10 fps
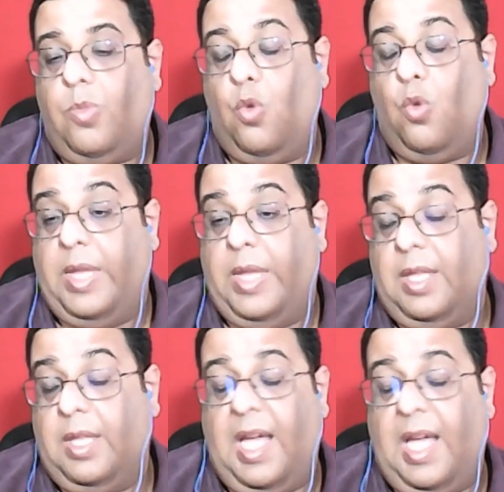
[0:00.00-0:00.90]
whether
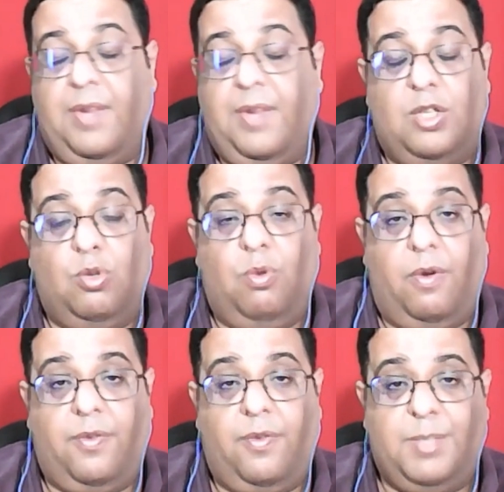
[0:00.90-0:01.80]
they have an issue
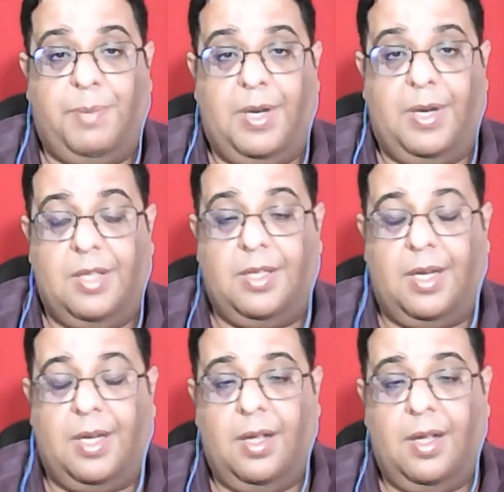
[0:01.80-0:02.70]
of spillage
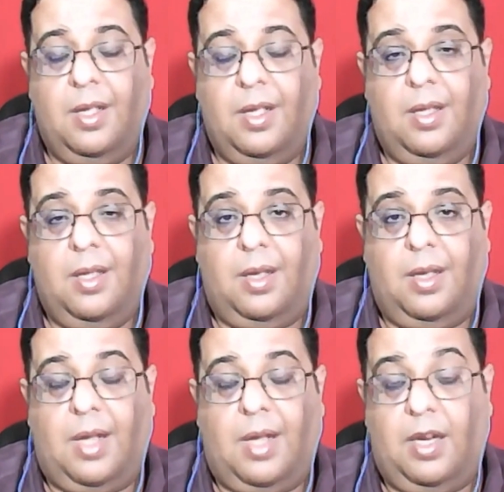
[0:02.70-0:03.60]
and
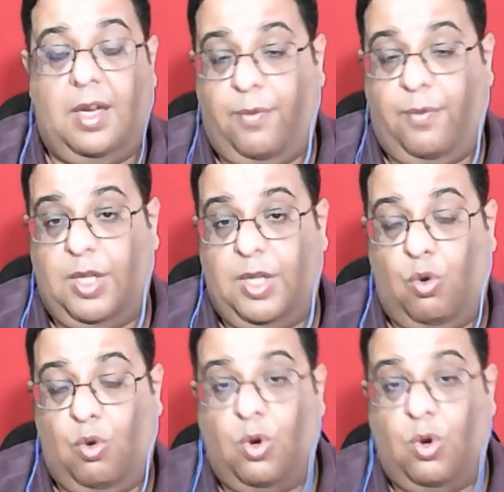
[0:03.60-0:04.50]
and and therefore they
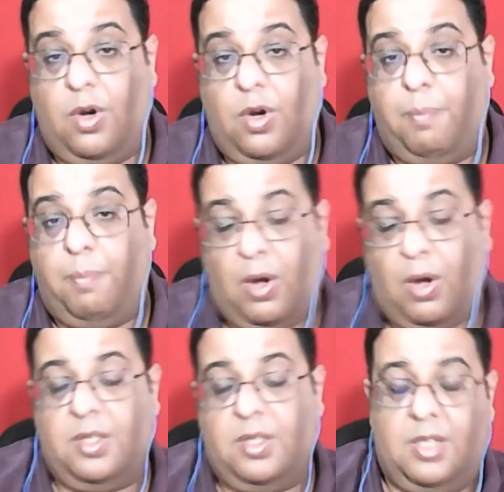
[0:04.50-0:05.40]
don't order
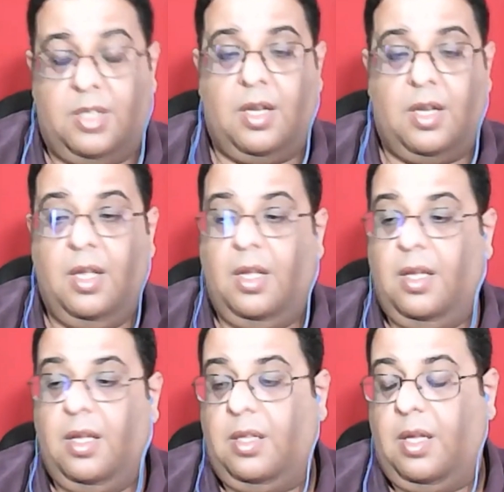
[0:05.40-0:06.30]
because they
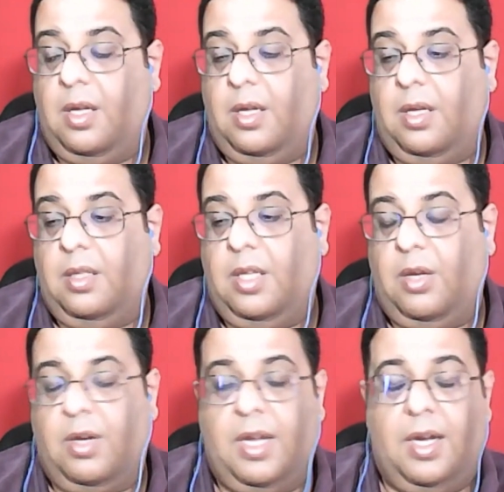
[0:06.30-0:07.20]
uh, they're
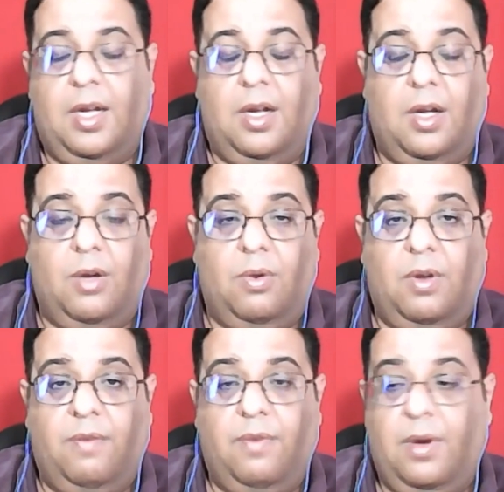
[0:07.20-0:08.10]
not getting
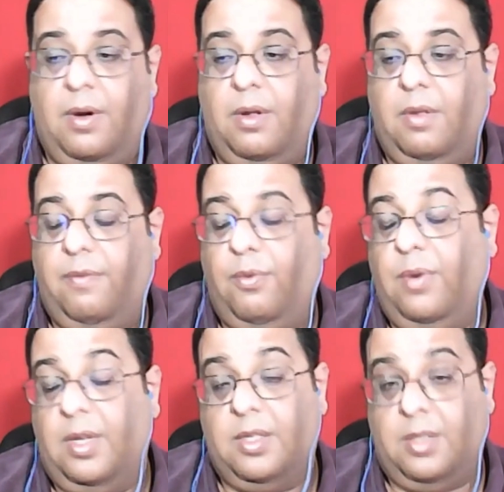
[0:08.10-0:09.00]
halal-only
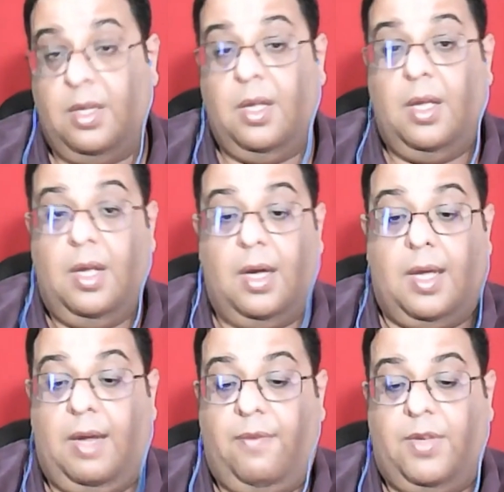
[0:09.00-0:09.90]
food is,
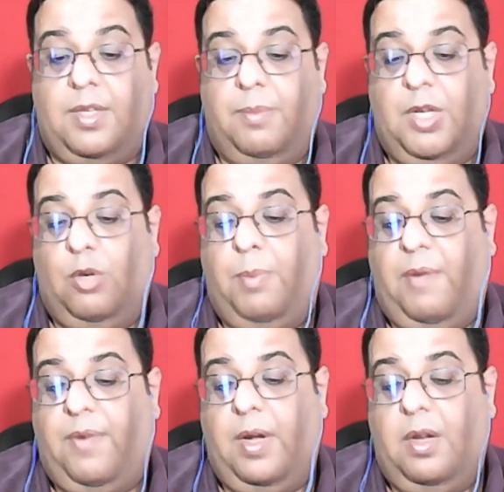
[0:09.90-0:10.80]
again, for something to
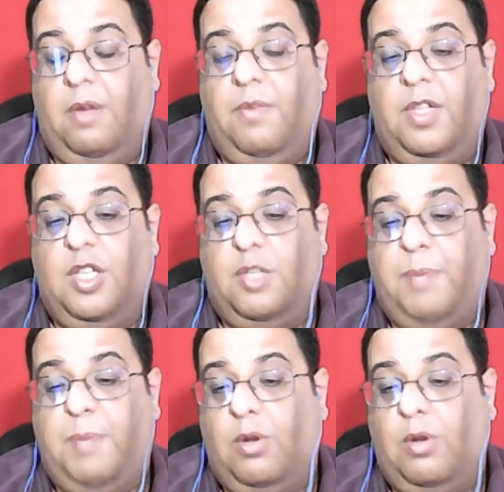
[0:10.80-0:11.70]
be figured out with
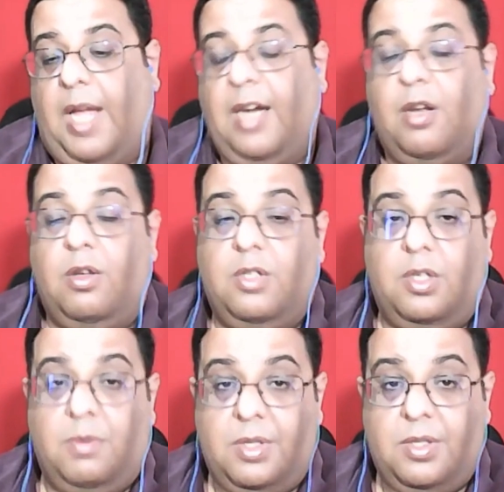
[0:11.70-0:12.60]
respect to that
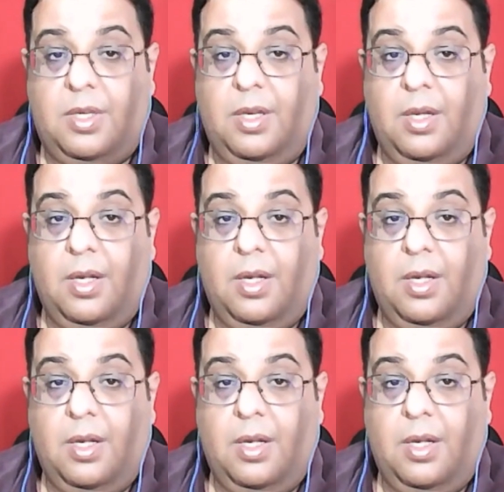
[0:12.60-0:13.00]
constituency.